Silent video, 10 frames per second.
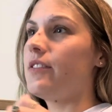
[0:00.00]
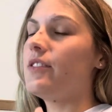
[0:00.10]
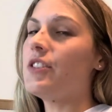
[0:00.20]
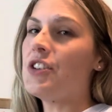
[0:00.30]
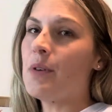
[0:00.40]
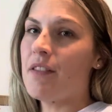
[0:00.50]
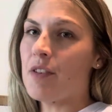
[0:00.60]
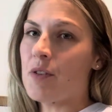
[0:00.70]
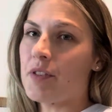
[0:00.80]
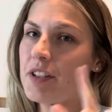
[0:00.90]

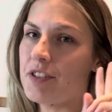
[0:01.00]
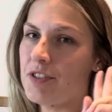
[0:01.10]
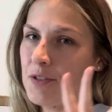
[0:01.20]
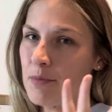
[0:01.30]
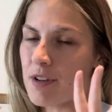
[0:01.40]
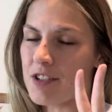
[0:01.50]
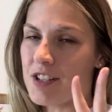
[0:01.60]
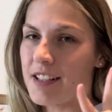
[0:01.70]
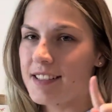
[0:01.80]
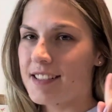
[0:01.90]
UFO'd 2
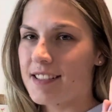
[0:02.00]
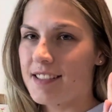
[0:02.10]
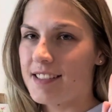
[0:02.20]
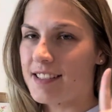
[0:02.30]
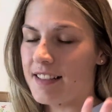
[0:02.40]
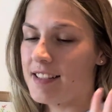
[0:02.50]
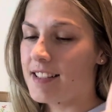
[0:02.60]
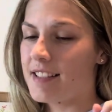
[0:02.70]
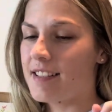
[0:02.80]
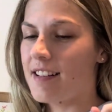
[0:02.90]
projects
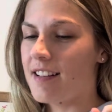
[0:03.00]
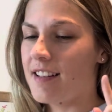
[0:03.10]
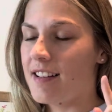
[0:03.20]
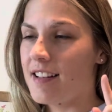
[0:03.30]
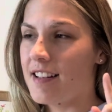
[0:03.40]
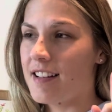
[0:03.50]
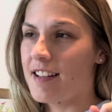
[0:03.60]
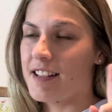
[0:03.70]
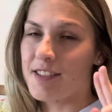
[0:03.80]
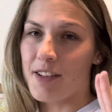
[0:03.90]
since
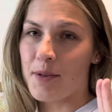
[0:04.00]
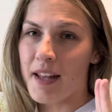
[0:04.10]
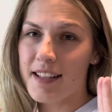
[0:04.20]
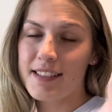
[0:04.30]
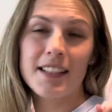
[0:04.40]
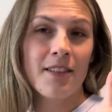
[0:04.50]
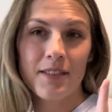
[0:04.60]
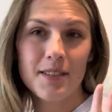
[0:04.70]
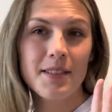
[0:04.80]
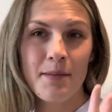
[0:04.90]
I saw you last, and
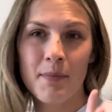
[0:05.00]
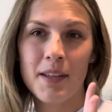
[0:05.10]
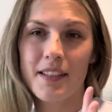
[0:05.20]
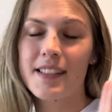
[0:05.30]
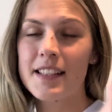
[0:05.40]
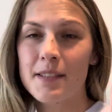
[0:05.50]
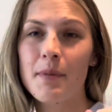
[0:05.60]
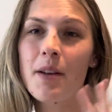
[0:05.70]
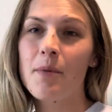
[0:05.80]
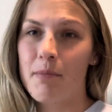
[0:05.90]
also since
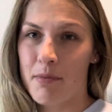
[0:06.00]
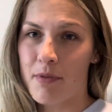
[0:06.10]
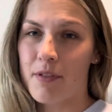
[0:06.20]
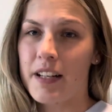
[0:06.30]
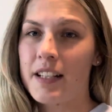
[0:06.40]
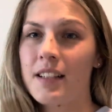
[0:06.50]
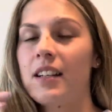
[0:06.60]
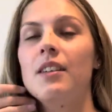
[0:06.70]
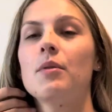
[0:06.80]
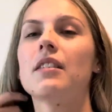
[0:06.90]
my WIP parade.
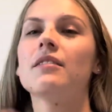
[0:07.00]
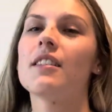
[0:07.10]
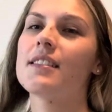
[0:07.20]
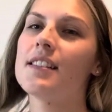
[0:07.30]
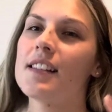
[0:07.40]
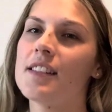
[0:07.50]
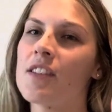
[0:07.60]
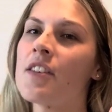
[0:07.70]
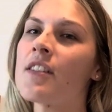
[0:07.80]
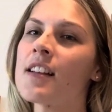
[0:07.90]
Well, not since I saw
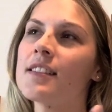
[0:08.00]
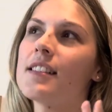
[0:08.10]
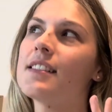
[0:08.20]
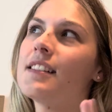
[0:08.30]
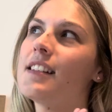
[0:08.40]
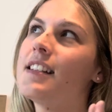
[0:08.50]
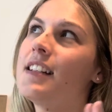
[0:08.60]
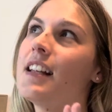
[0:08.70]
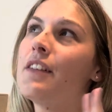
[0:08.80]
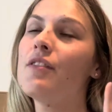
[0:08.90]
you last, since I did
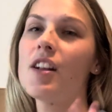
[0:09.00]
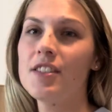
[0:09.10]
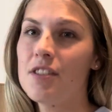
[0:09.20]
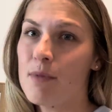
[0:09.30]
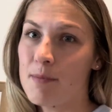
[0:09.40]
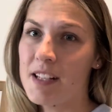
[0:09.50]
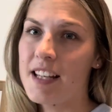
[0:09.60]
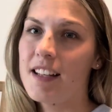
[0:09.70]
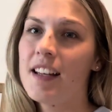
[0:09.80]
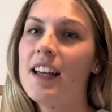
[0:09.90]
a Flosstube update,
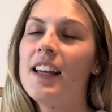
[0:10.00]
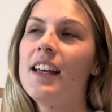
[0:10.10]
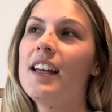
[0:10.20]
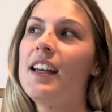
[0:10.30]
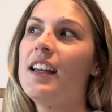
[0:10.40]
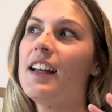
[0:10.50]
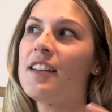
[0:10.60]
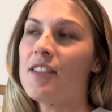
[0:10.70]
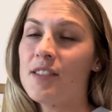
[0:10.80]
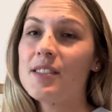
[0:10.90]
and
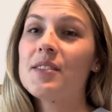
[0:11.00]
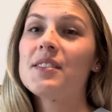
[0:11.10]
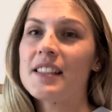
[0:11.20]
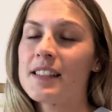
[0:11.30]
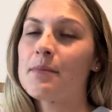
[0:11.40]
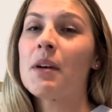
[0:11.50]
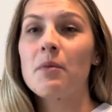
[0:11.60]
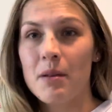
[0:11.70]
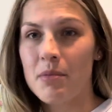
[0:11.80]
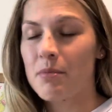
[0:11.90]
also since my
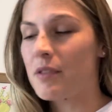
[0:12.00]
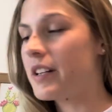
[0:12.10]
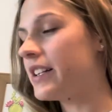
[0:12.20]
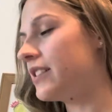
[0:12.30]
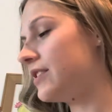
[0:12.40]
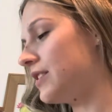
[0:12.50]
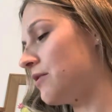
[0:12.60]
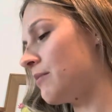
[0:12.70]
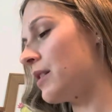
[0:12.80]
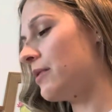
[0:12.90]
WIP parade. So
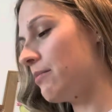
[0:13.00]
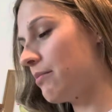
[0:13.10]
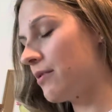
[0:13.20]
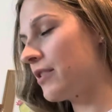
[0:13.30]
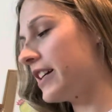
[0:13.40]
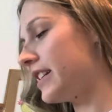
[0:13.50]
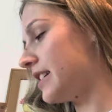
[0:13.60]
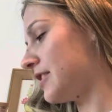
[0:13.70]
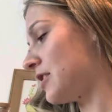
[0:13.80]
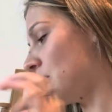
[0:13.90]
my WIP parade
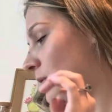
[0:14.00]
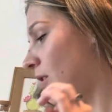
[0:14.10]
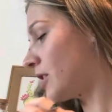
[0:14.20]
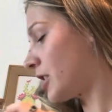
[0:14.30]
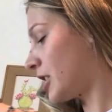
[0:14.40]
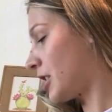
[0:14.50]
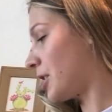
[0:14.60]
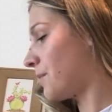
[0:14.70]
is no longer